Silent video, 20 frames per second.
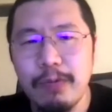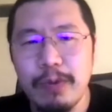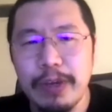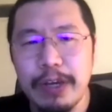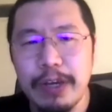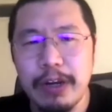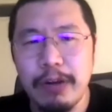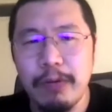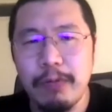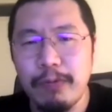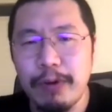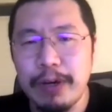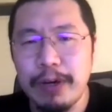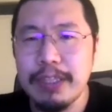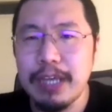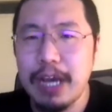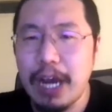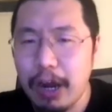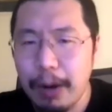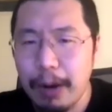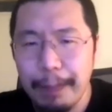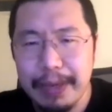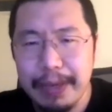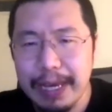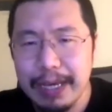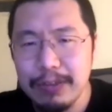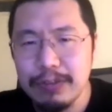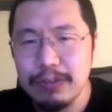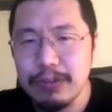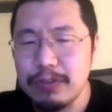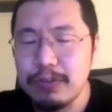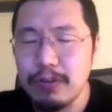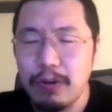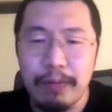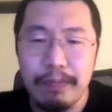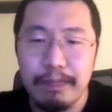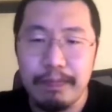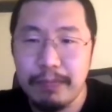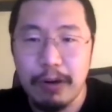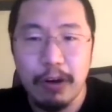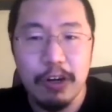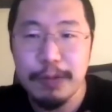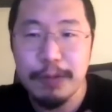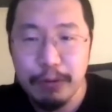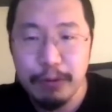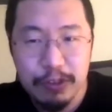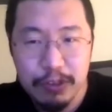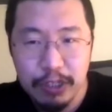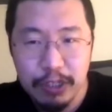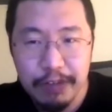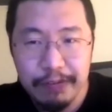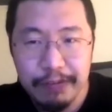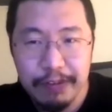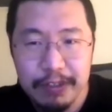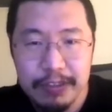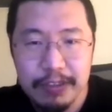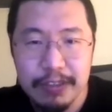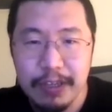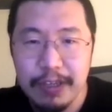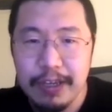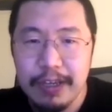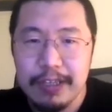we're going to run our applications on multiple servers